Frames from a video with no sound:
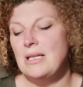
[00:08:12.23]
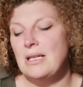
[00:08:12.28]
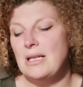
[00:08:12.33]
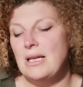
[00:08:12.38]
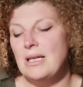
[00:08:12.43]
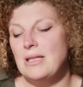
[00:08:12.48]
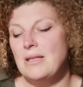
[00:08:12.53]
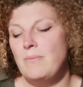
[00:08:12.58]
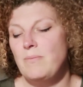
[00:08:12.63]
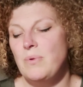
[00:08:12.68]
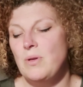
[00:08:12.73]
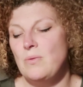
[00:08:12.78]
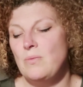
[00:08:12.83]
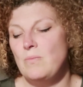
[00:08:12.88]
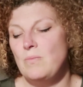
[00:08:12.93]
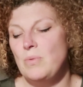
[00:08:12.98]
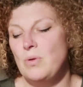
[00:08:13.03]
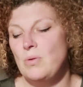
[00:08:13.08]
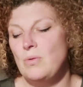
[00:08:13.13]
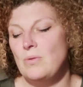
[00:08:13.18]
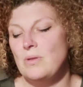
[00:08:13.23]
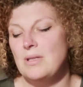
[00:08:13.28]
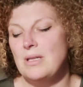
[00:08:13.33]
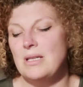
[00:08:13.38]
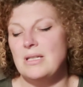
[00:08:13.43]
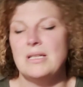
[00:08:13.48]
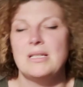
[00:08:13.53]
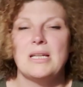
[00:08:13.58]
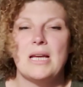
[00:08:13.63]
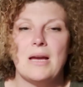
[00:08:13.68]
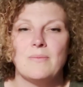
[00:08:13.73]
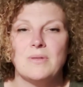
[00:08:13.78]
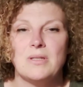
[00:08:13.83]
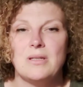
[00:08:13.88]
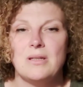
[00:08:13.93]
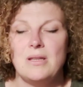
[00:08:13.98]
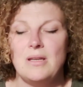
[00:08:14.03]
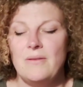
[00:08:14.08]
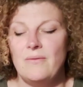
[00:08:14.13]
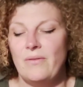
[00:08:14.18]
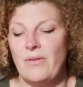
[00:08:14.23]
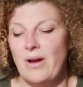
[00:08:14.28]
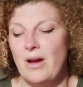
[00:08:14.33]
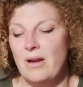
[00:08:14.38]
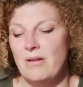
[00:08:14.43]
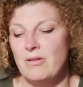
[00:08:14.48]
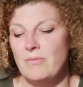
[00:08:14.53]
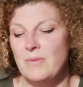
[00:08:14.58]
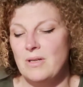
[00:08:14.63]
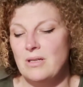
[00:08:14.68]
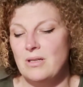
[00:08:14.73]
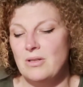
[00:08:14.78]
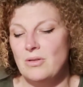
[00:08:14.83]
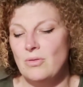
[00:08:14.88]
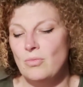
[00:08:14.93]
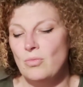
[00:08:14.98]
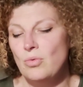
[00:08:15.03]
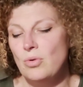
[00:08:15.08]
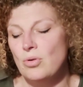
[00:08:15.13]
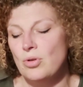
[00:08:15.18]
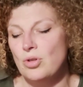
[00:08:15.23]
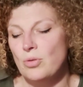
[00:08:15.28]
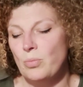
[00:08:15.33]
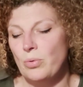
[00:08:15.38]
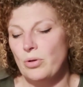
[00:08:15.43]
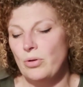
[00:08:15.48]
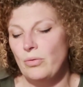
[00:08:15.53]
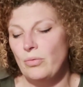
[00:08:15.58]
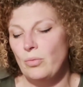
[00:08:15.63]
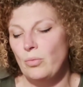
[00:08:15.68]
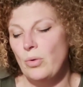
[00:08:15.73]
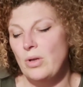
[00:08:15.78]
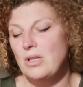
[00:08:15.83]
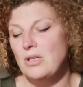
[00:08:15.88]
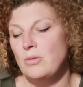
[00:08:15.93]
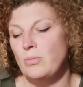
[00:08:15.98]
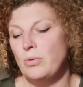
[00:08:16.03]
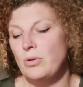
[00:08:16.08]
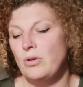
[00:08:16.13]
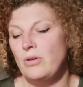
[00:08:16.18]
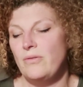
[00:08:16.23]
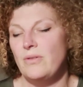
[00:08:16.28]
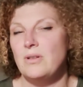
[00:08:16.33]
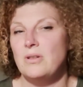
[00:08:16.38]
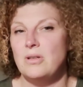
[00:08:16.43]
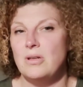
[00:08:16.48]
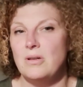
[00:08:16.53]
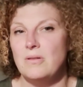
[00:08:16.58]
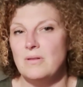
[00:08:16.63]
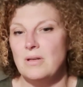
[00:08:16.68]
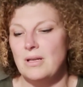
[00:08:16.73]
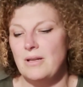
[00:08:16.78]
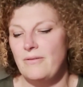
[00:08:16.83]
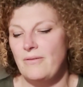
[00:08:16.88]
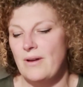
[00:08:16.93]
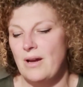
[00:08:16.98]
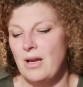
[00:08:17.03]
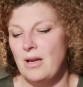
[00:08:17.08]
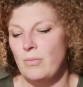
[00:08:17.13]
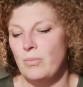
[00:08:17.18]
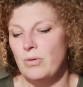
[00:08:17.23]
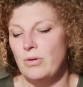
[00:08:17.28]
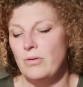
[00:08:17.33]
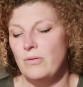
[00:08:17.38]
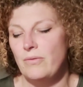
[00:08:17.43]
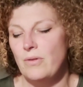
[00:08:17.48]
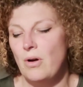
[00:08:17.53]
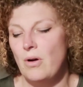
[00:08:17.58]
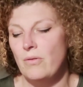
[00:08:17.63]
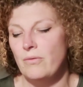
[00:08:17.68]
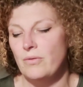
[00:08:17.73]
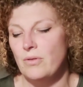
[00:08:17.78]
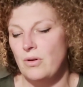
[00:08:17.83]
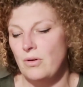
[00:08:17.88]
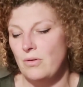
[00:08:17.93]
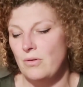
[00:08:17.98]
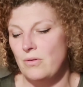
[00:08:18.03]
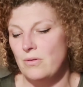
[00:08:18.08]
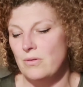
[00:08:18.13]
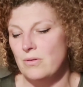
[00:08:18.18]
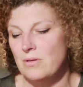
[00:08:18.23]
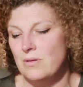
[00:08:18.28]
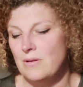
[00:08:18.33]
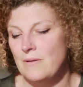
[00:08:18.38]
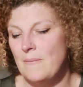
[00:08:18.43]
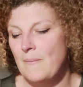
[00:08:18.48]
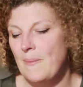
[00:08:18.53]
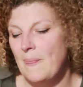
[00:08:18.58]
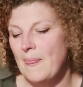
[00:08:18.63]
Like the boots, it adapts to the environment. Waterproof, windproof and totally fireproof, of course.